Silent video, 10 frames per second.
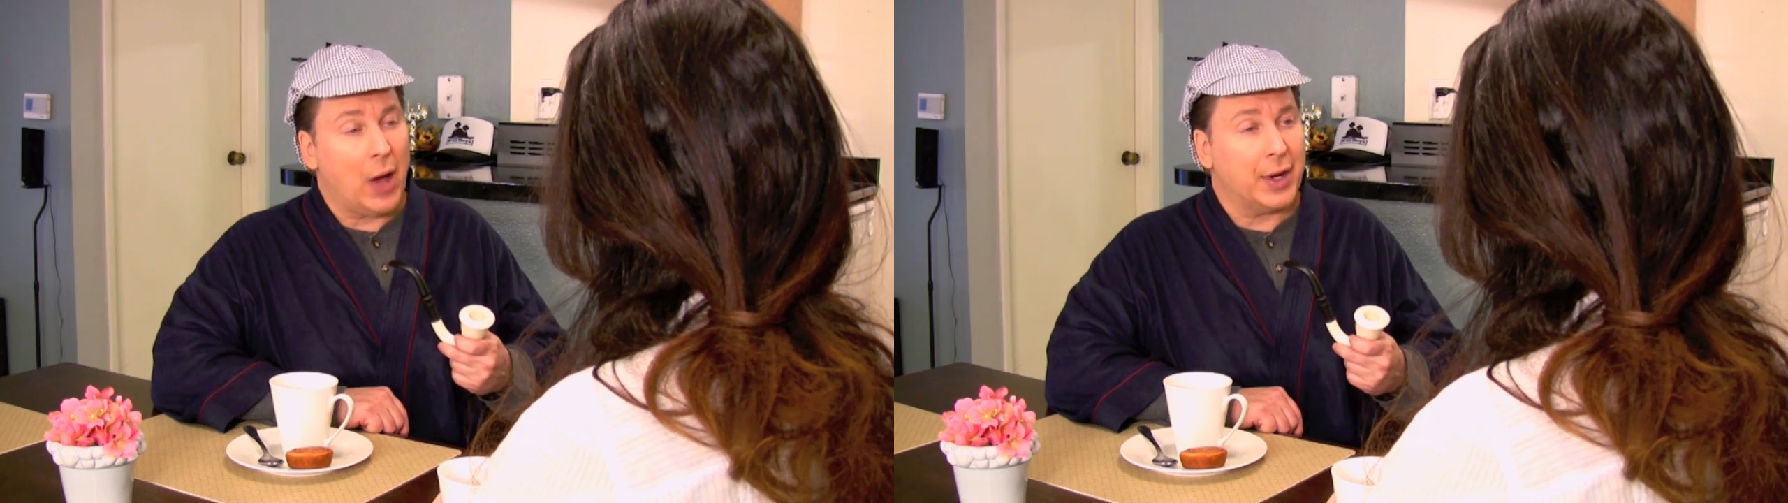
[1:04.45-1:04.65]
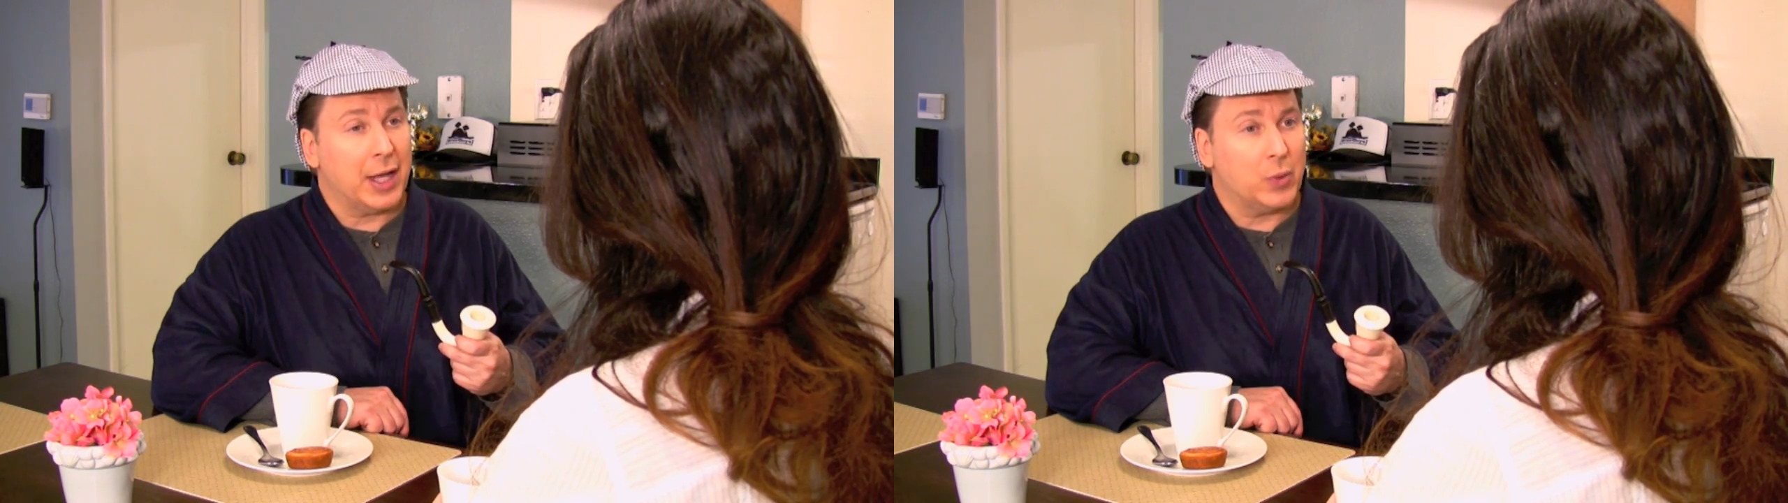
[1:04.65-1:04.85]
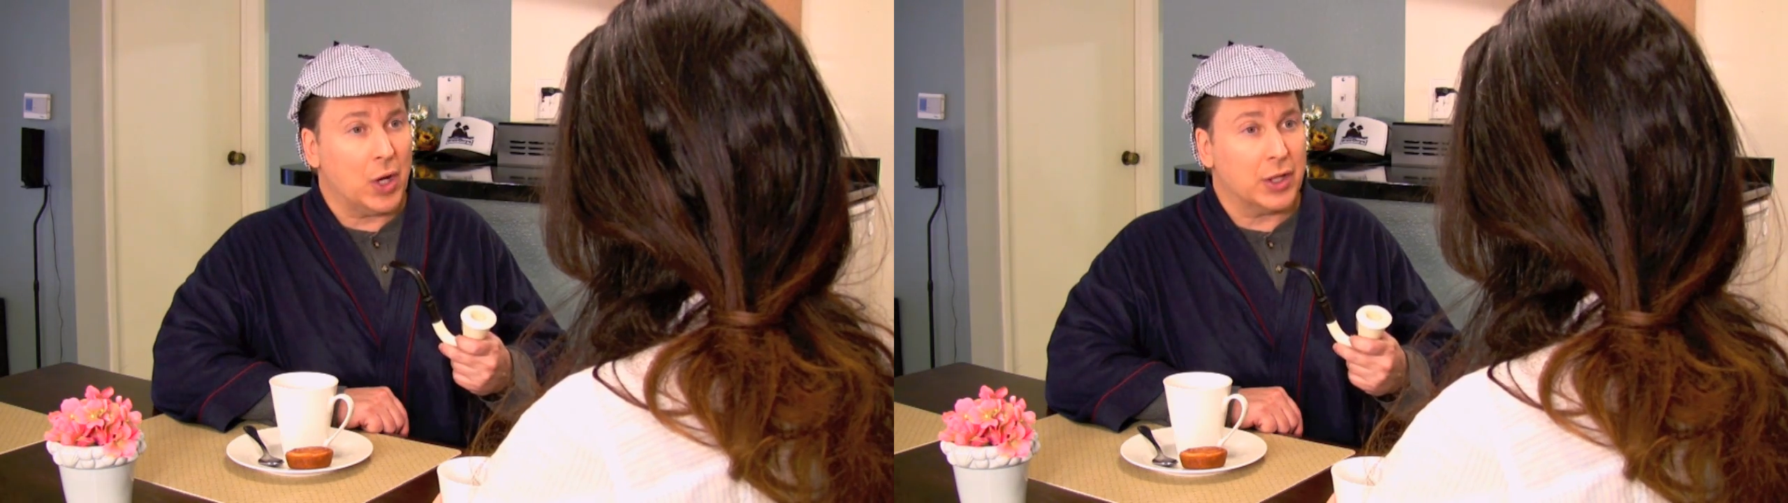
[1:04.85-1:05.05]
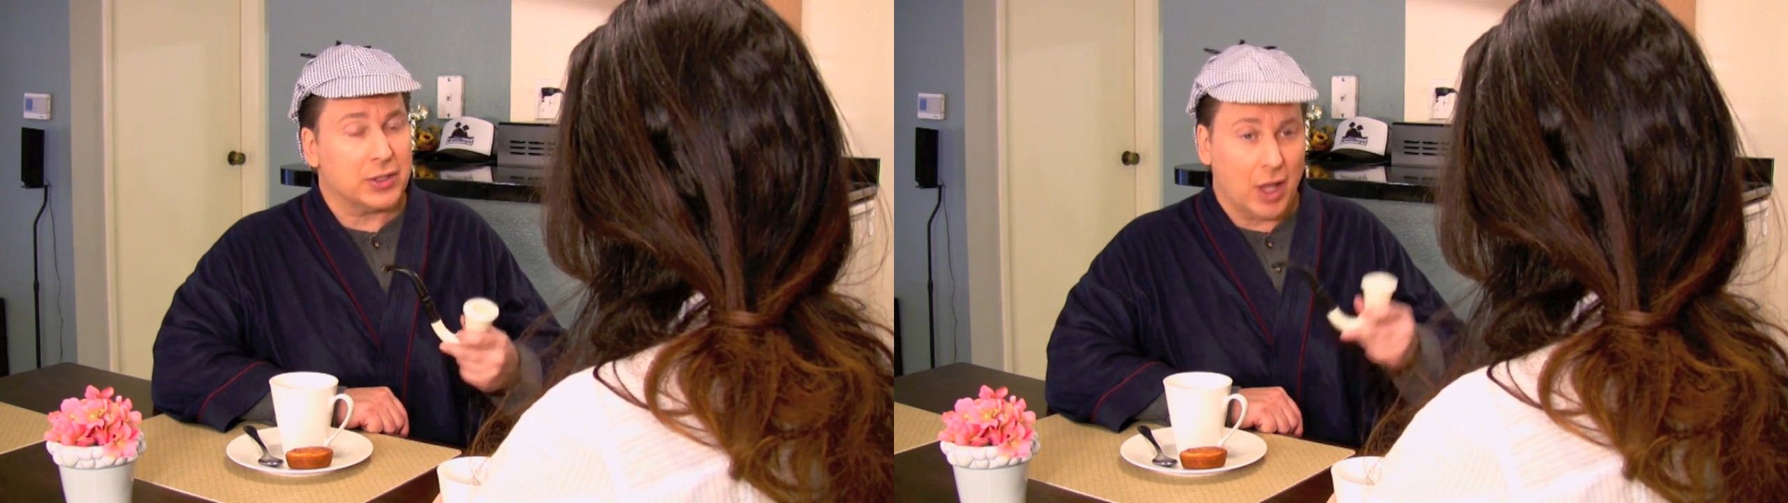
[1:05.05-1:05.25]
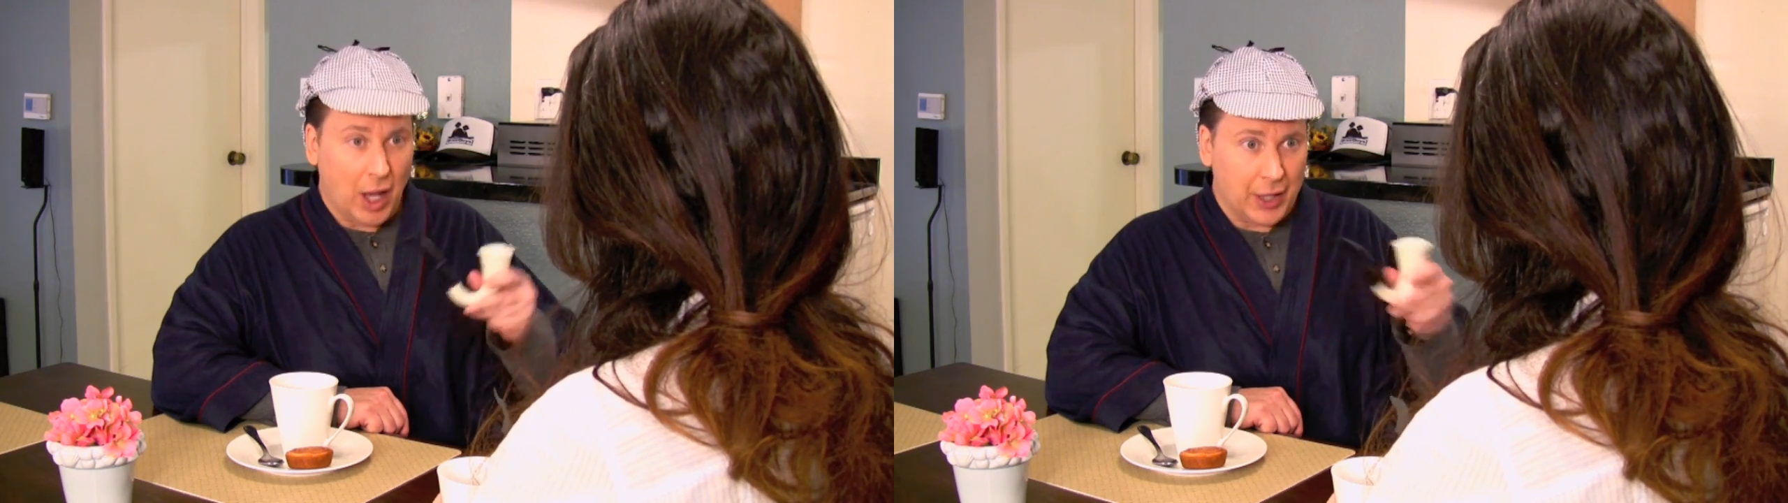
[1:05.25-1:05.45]
how it had
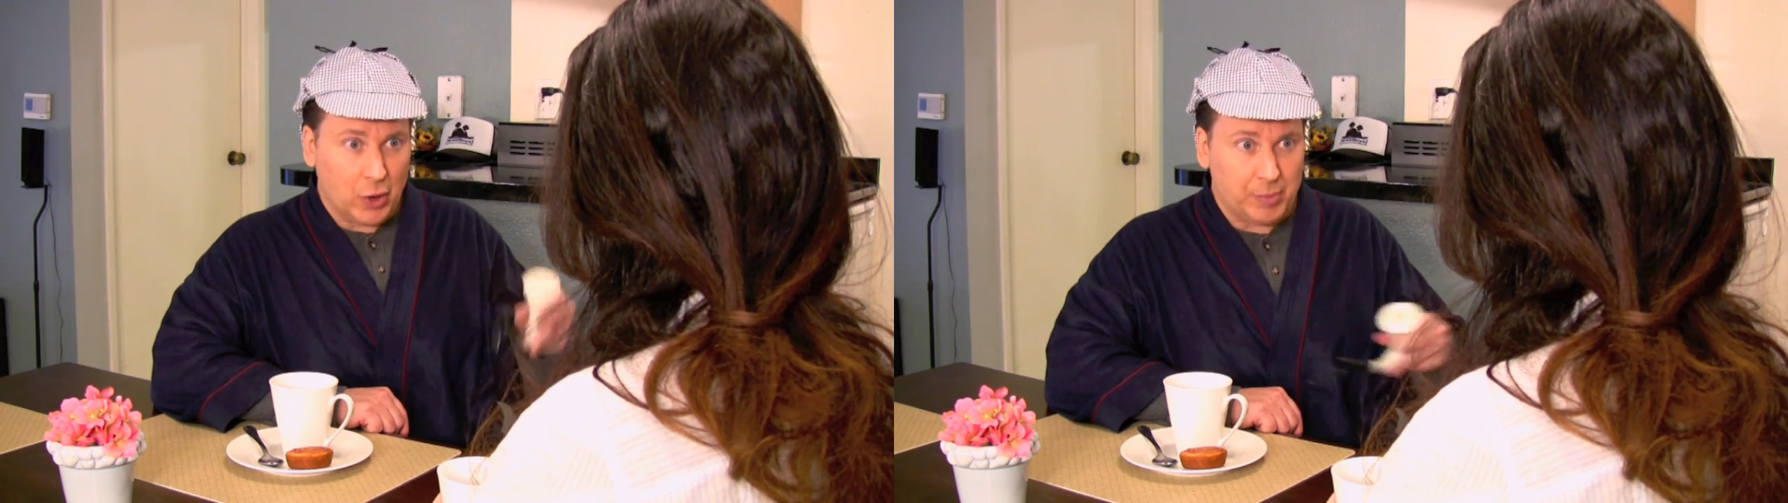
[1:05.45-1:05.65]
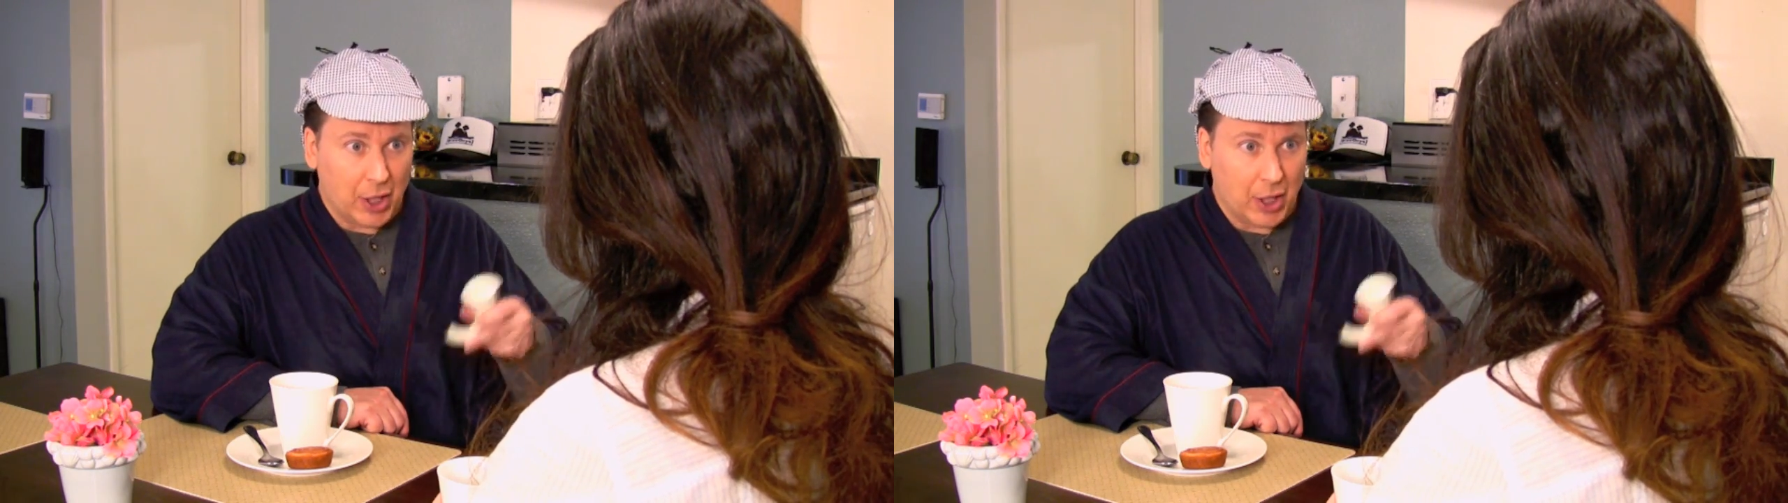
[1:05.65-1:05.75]
worked on her